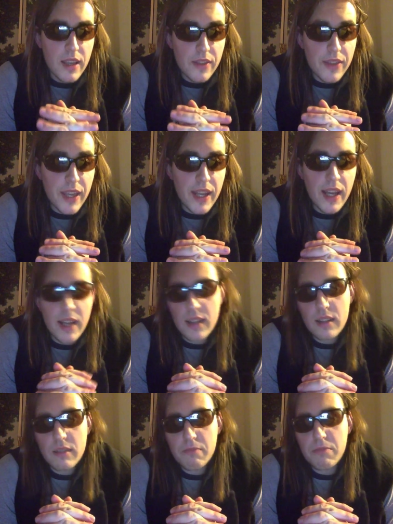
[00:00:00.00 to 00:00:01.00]
then
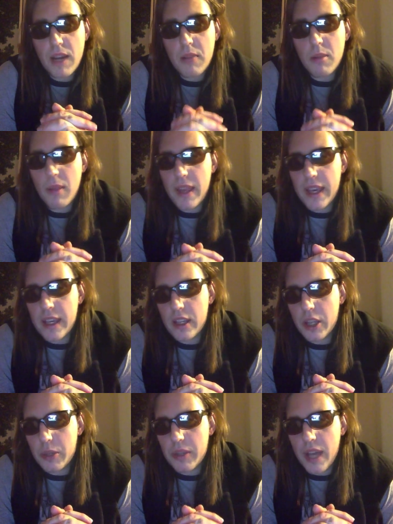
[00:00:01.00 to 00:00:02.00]
I'll probably
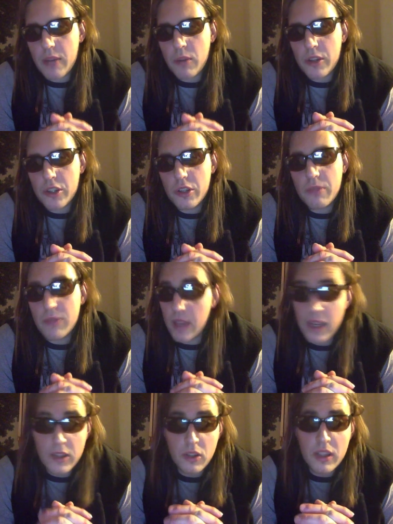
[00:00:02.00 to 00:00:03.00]
include that one too.
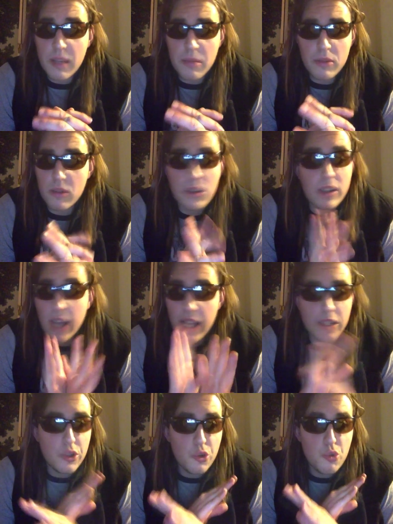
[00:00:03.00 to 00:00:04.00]
And don't get me wrong, I
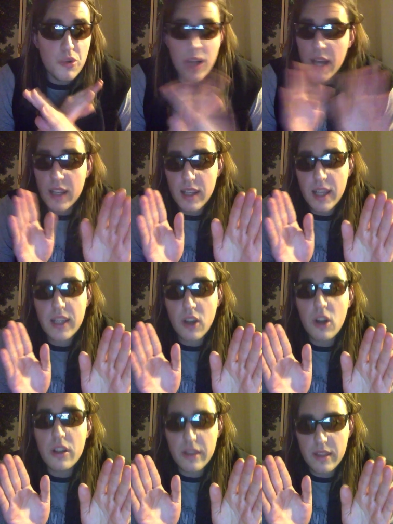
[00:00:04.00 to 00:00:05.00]
do not like
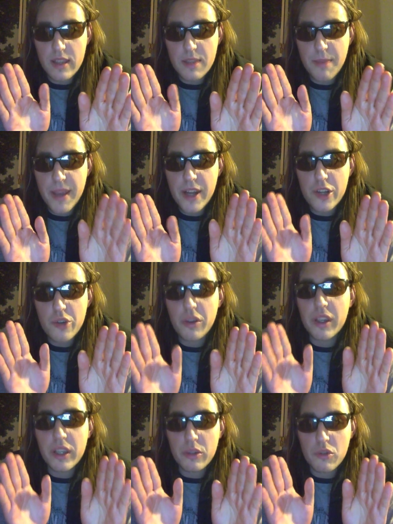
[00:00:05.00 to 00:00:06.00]
all the despair
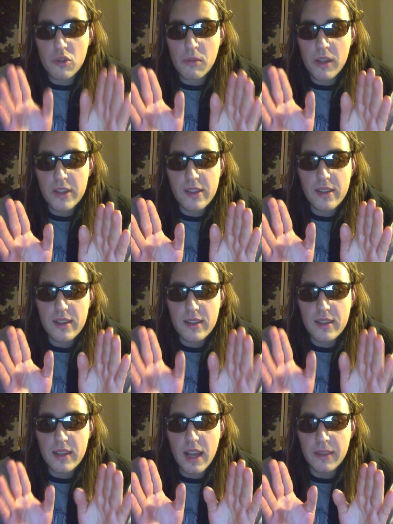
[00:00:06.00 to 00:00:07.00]
Shokugeki no Soma has
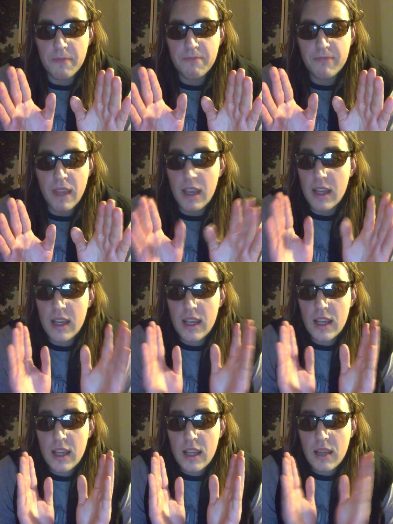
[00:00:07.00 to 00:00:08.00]
gotten,
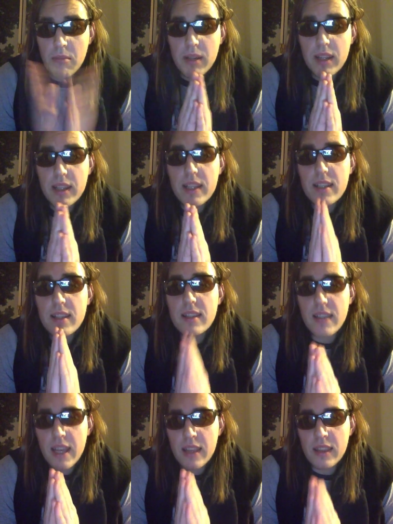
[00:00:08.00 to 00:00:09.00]
but at least it's
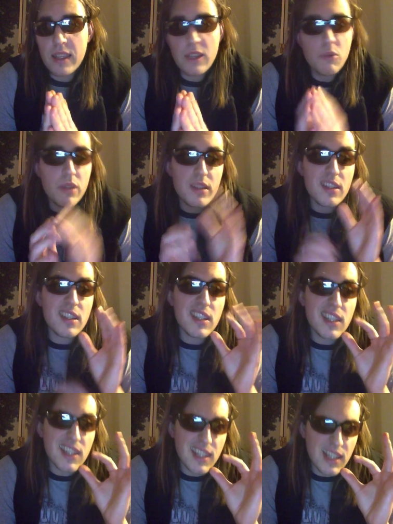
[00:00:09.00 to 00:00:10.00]
ending with
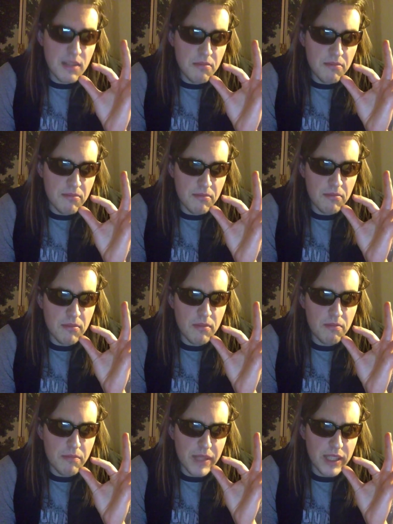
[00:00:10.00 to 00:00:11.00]
some
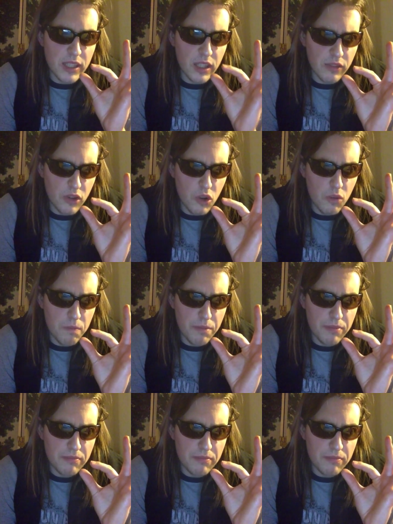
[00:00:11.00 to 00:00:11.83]
bit of hope.